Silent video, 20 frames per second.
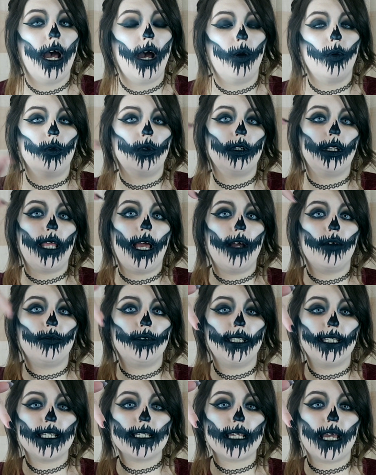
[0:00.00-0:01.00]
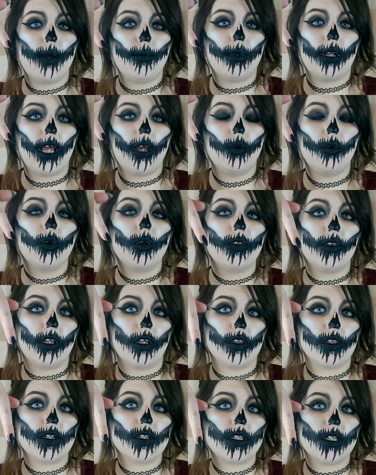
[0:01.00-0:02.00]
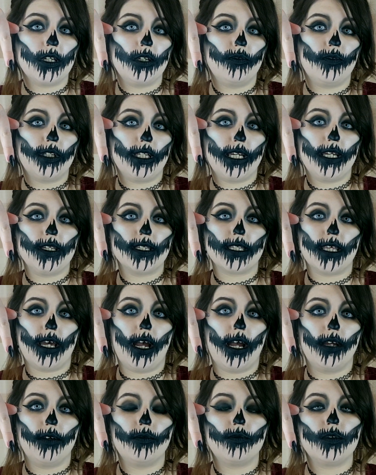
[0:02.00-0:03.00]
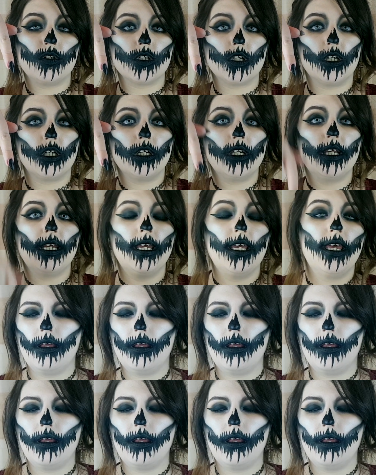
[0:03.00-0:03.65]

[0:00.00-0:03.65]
I will have linked down below the other 2 videos that I've done.